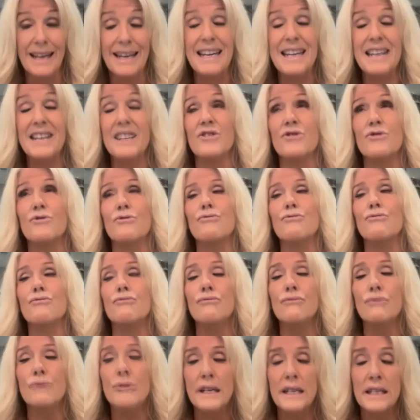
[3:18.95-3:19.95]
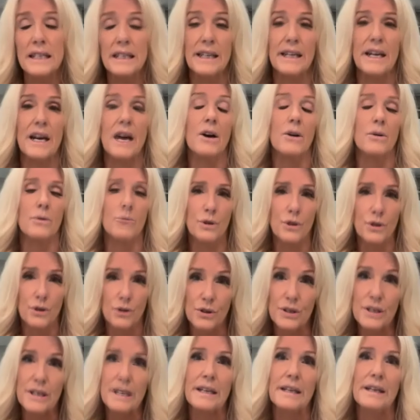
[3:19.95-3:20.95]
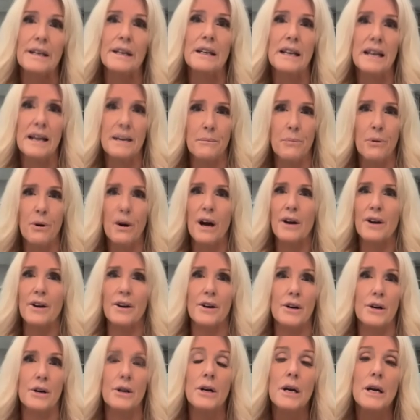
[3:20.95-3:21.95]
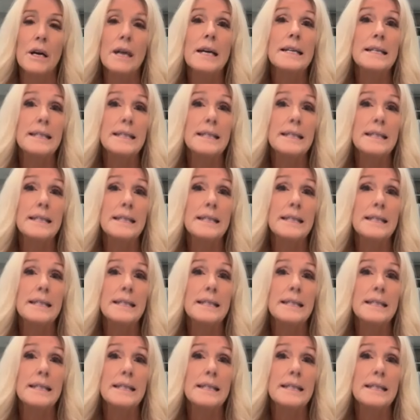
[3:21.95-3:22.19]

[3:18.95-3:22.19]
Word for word: and he has really honed her skill and brought her